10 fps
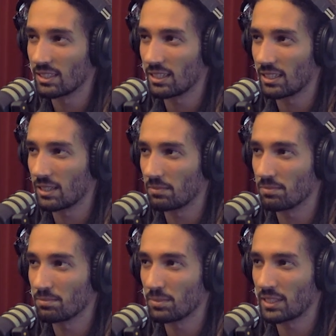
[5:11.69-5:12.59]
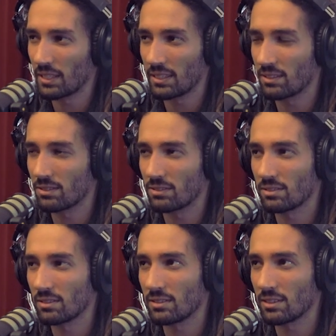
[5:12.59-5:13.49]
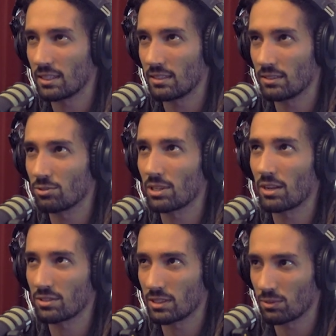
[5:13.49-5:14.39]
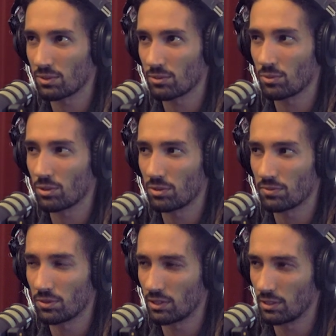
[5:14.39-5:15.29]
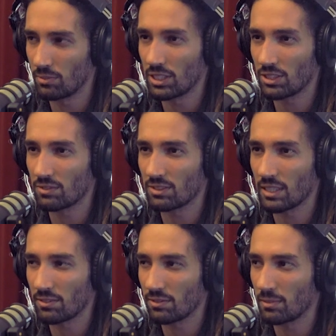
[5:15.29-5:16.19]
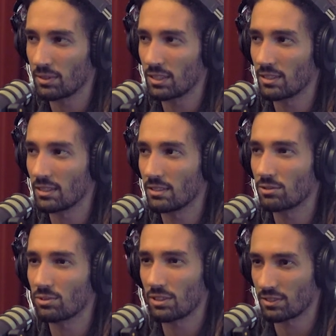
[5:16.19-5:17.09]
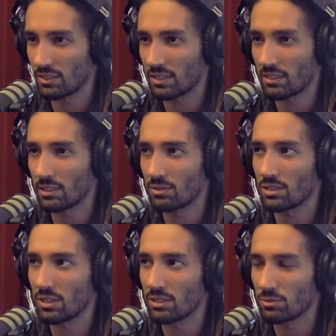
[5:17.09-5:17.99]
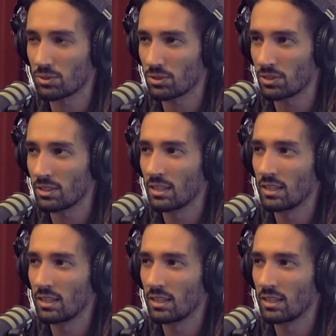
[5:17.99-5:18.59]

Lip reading: but then in 2000 there was a war for the liberation of south of Lebanon, and in 2006 there was another war,